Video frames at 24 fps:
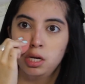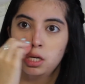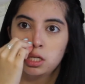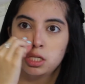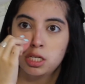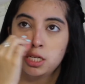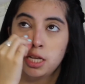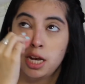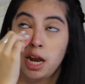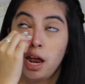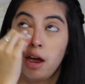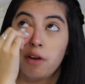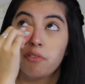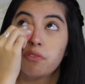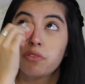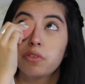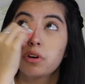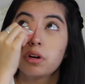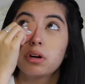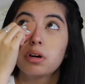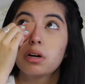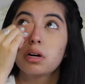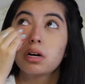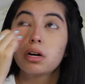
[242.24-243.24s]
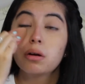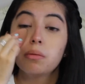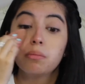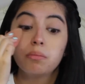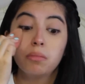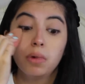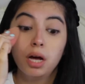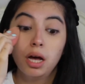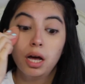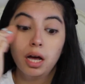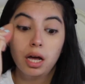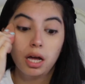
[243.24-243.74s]
So then after
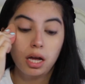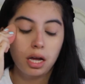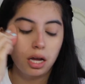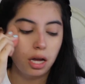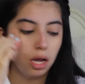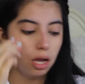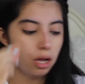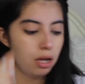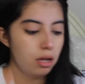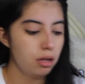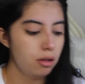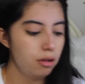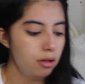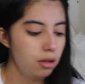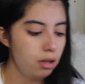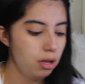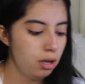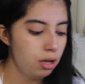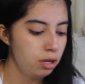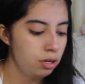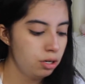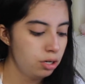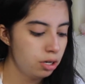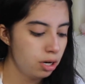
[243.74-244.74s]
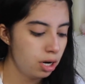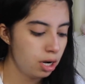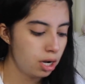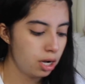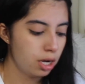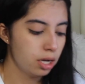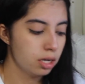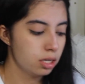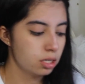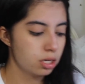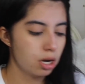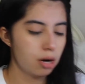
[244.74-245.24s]
my under
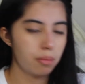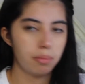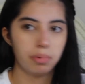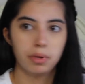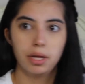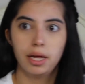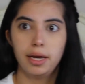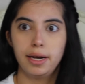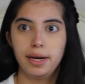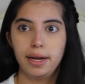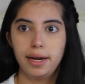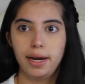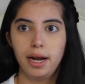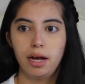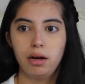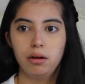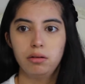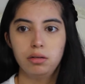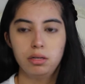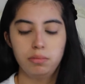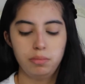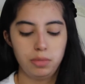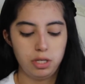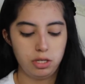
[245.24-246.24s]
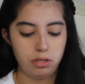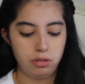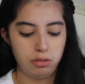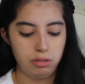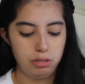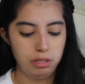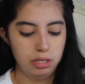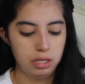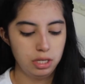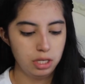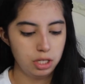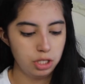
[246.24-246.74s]
eyes are blended out, let me
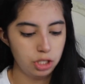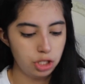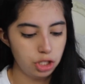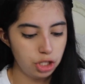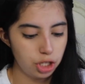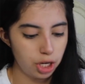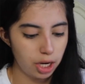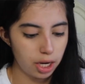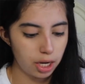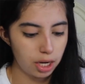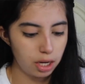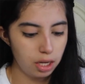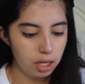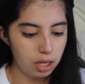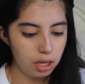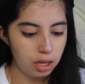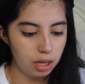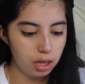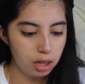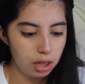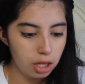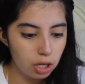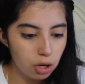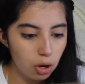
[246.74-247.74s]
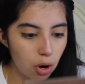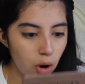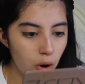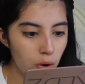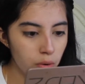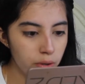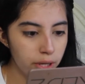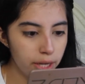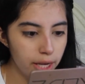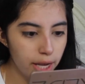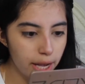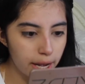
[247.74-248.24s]
check. The
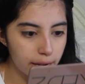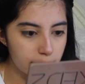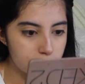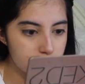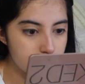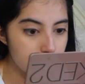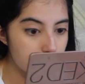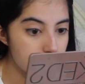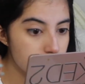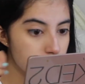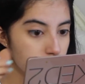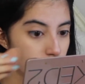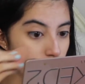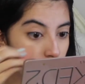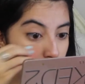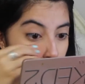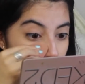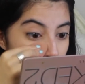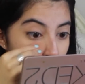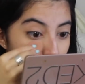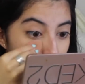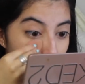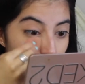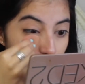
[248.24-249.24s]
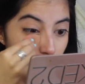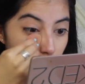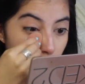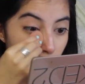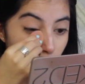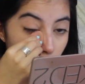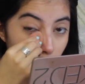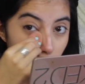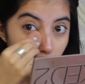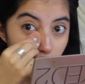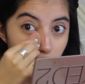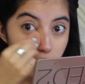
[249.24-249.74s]
only accessible mirror I
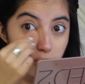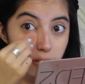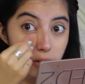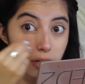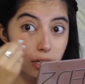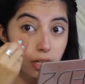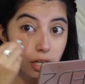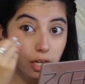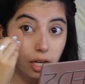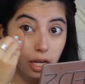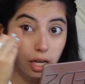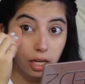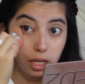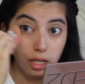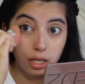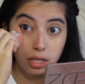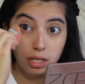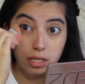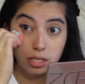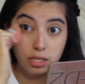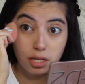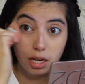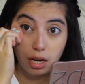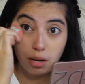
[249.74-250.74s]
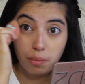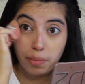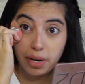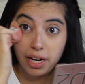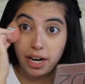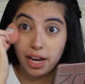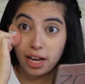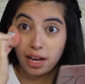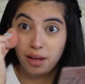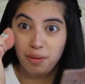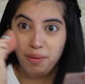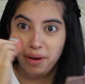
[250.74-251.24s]
have is on my
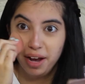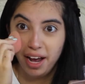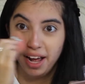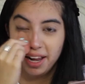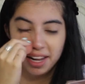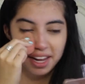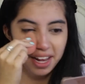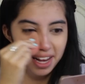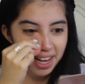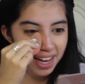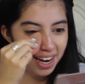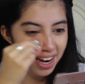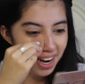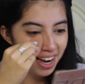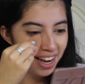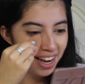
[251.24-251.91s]
naked palette.